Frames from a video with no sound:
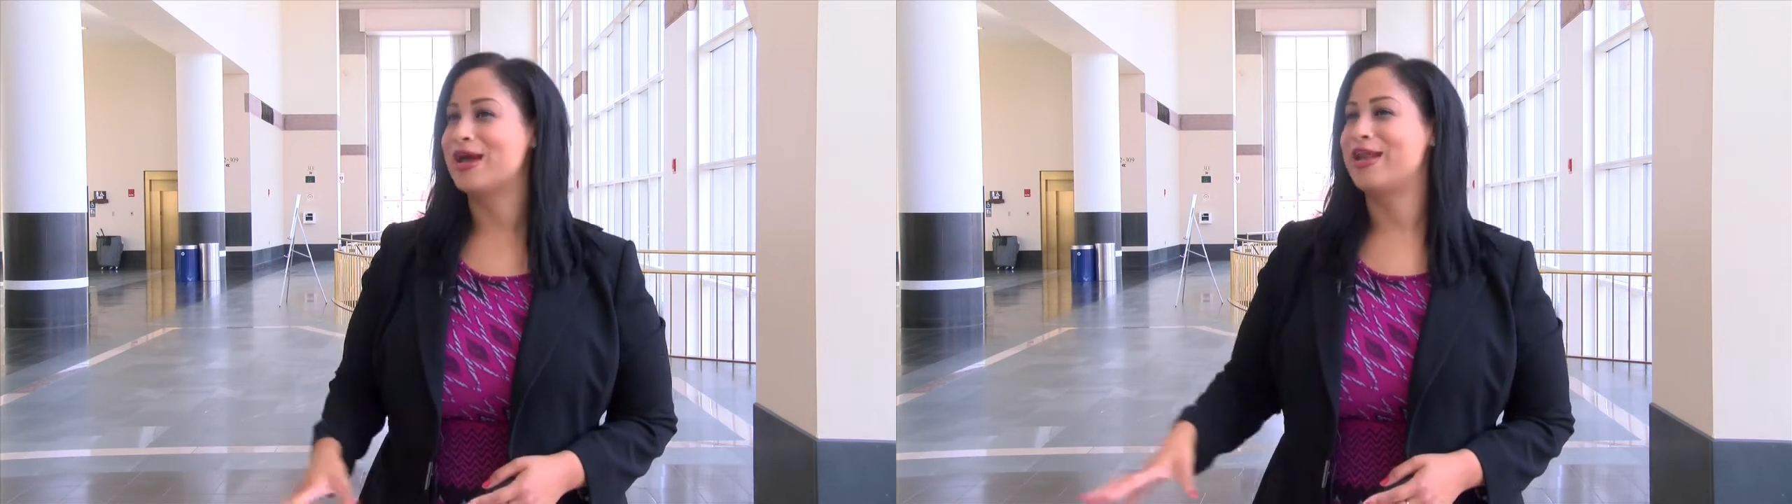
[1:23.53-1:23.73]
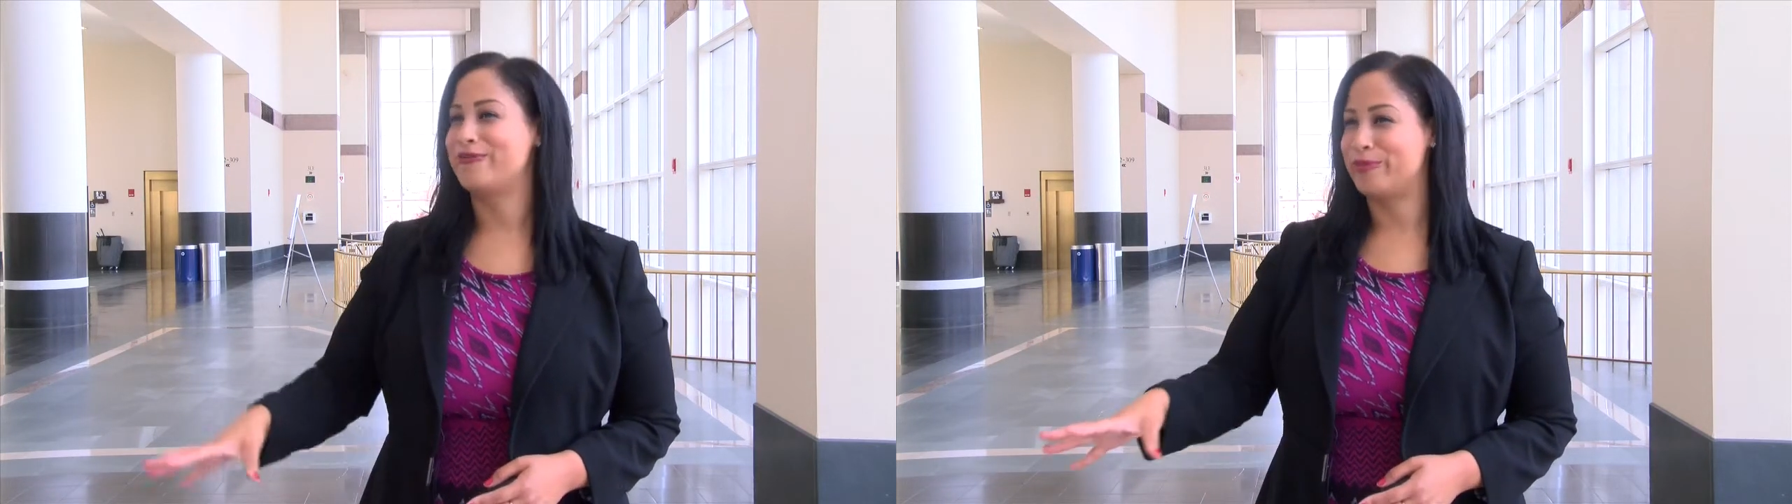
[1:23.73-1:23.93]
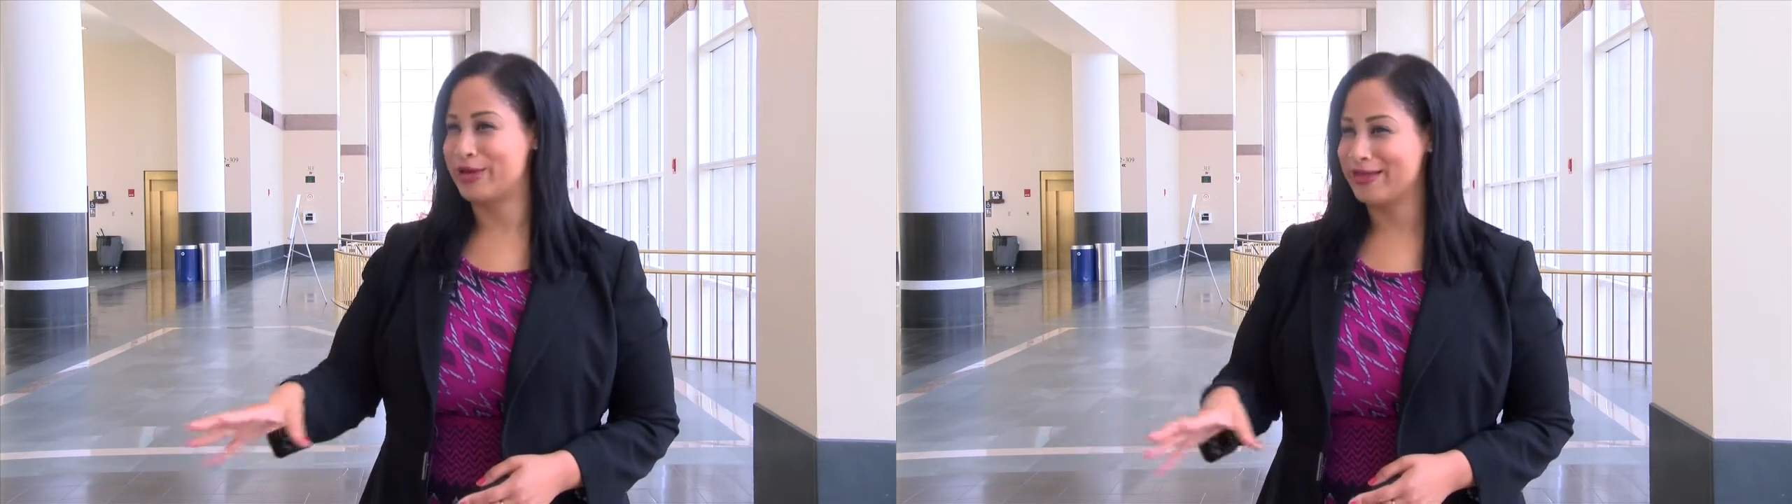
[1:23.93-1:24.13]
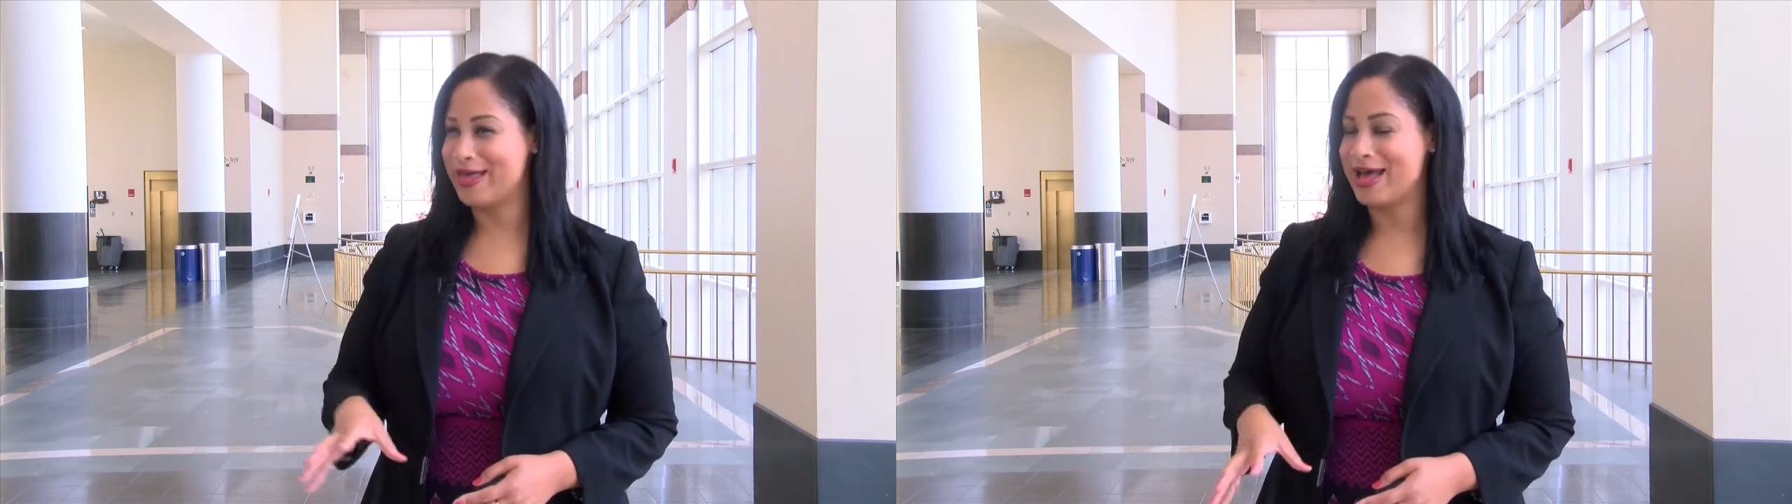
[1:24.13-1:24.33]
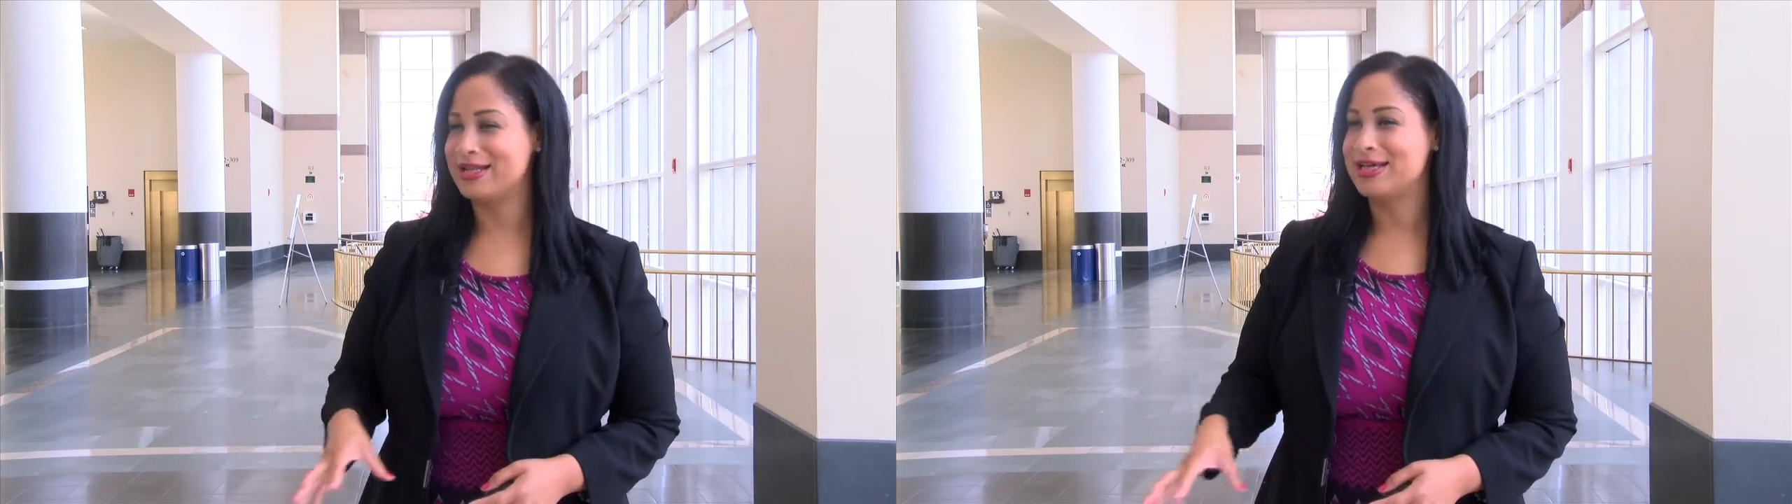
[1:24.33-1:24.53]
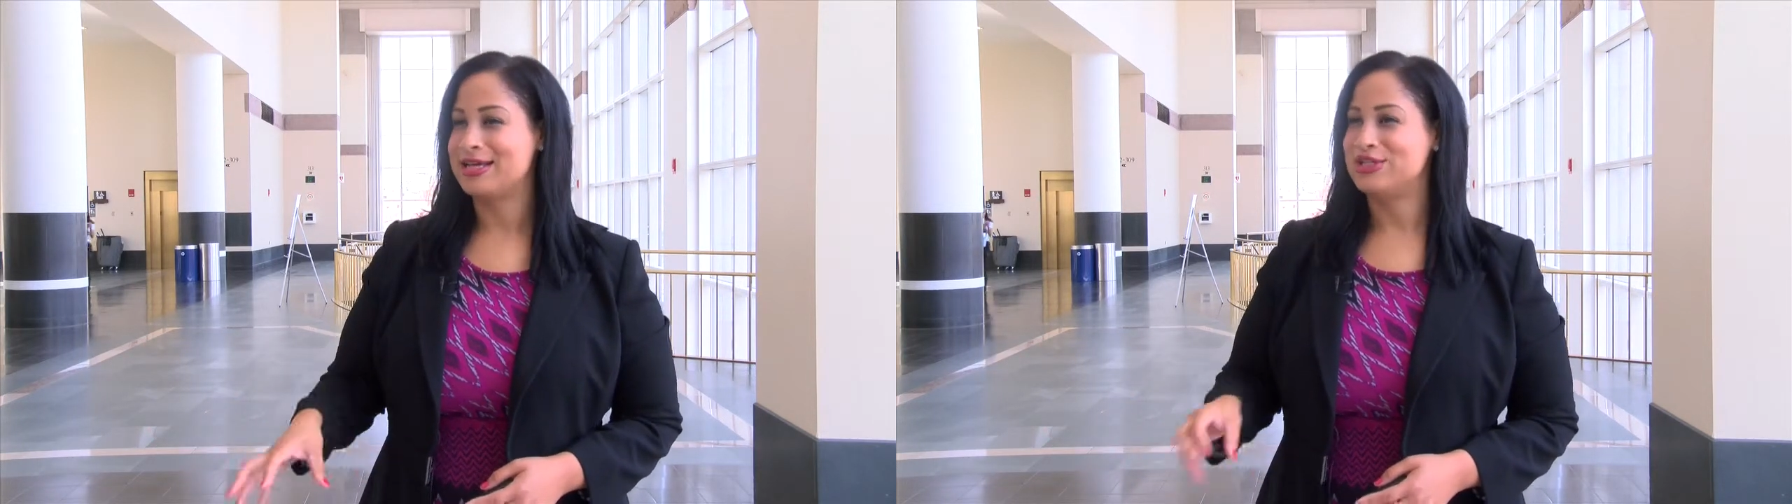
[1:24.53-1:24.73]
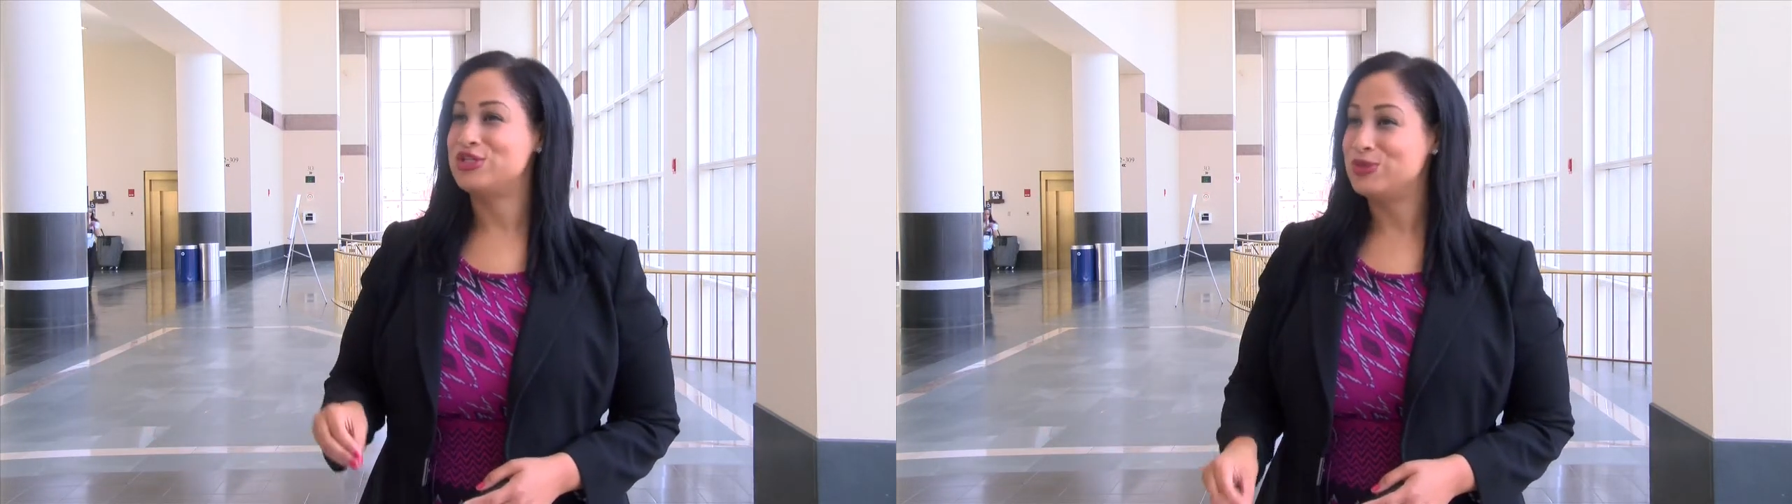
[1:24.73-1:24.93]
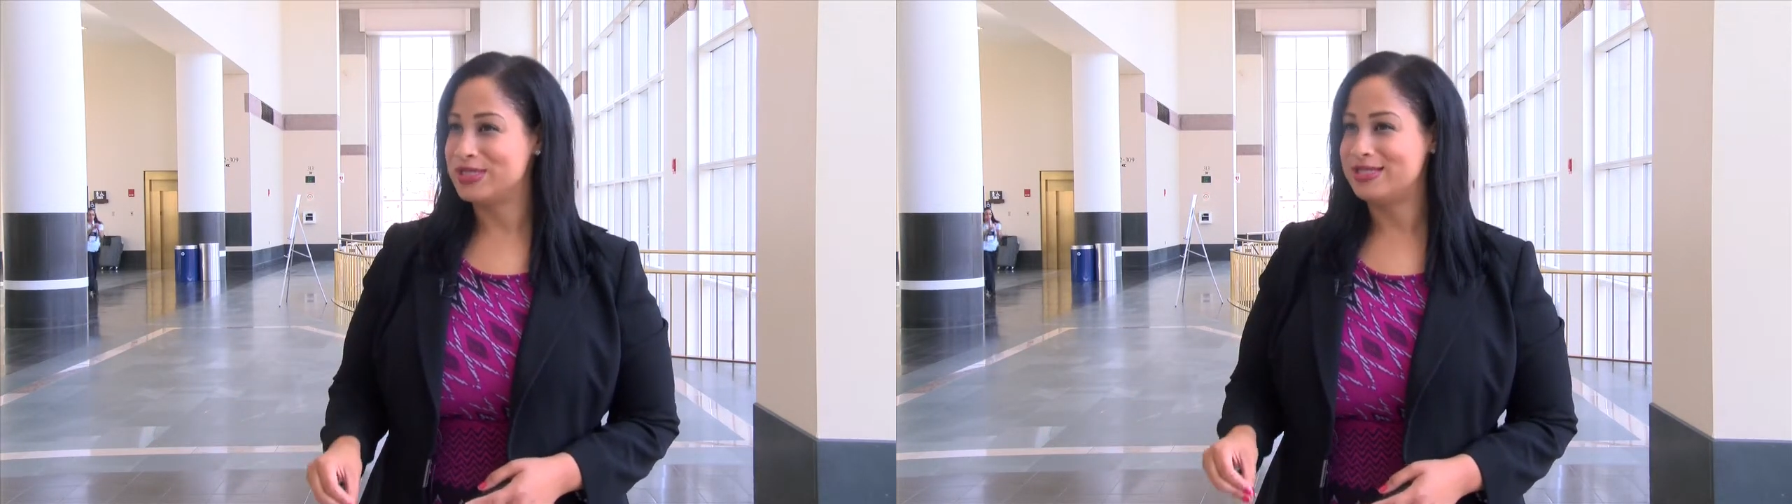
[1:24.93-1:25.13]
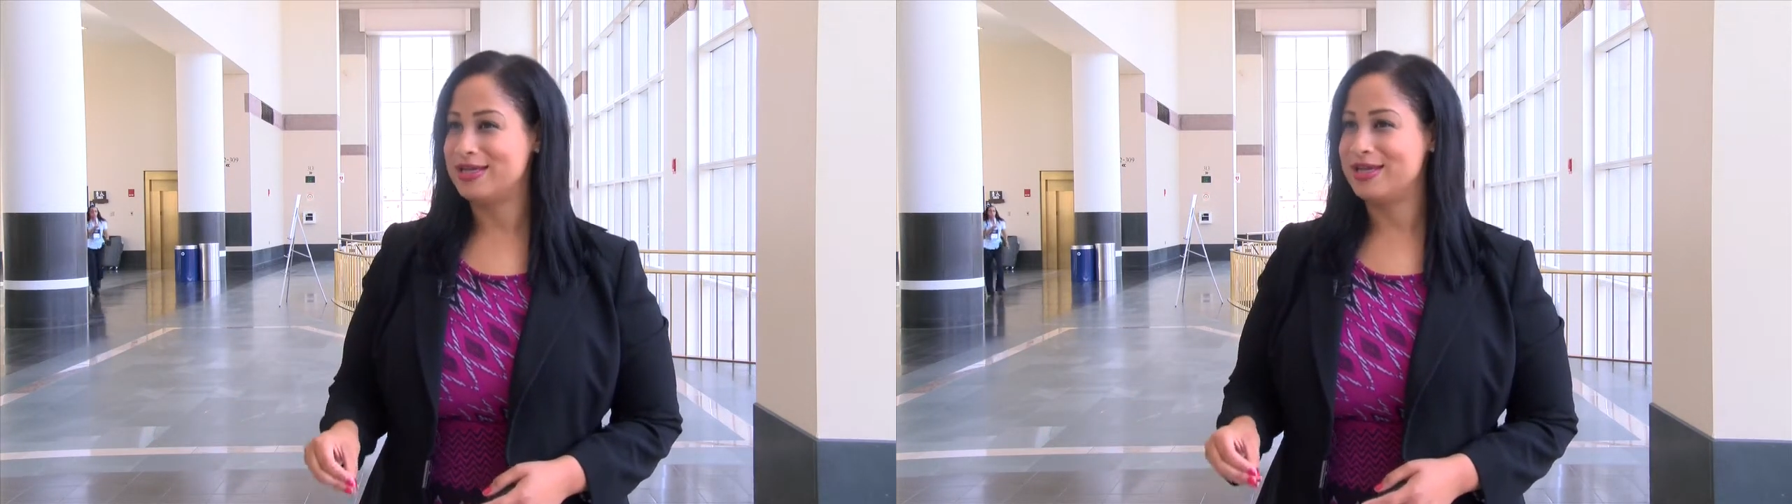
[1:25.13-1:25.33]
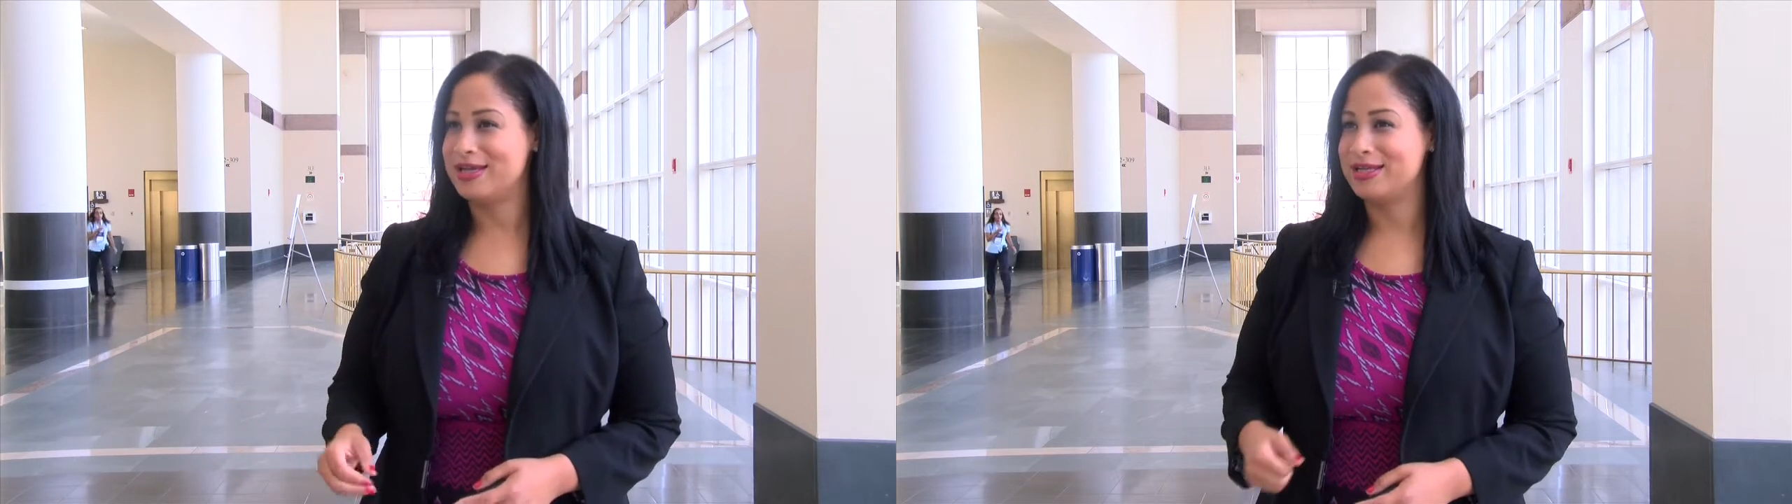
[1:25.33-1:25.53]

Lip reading: kind of bringing that to the city